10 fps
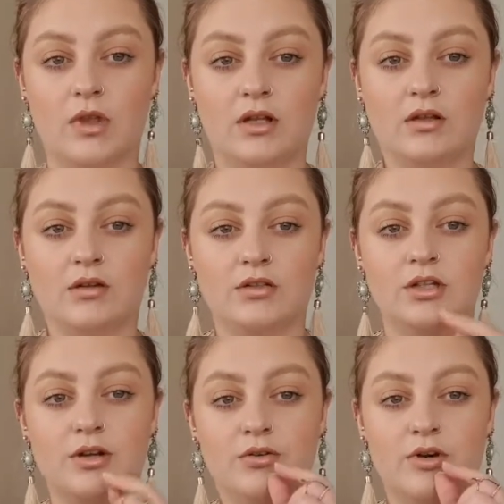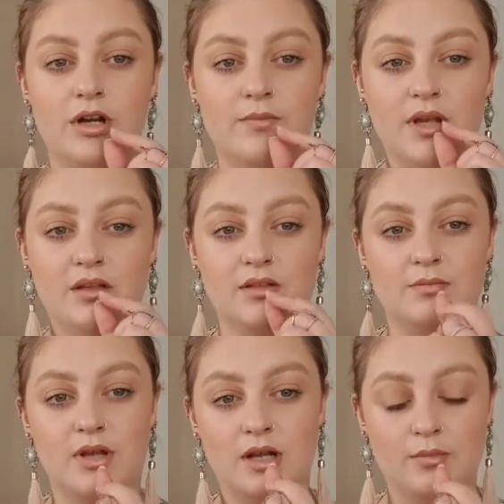that little shadow already makes
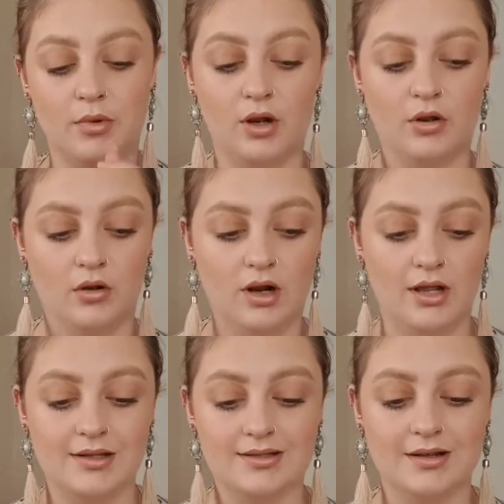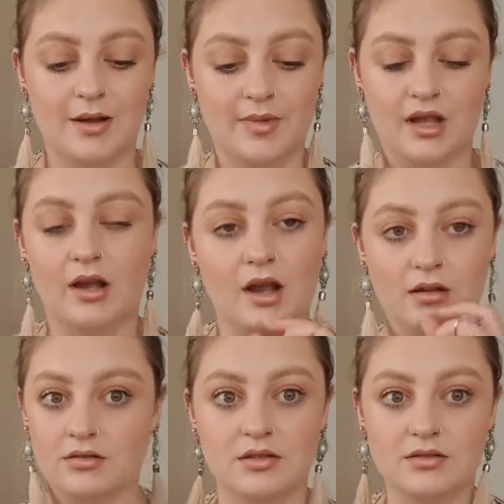my lip look like it's coming
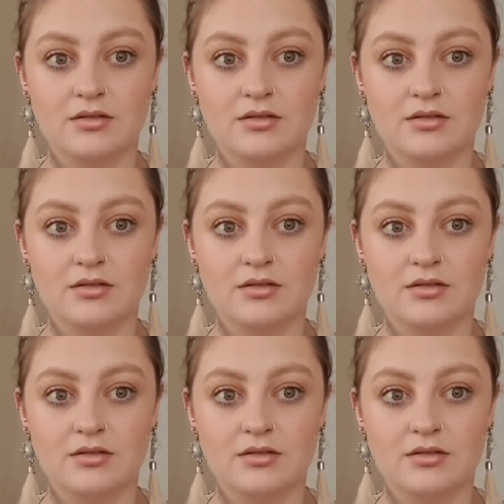out,